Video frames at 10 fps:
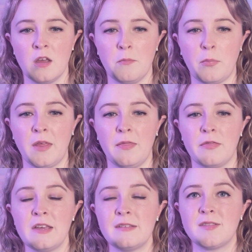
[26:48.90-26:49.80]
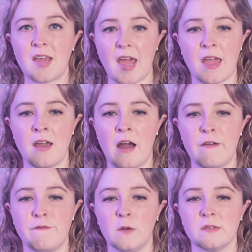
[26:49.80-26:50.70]
But this day, I
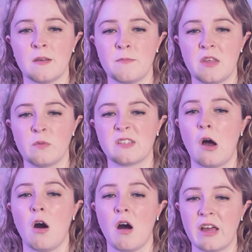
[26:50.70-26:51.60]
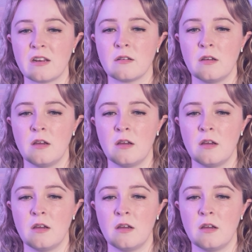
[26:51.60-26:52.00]
felt something was odd.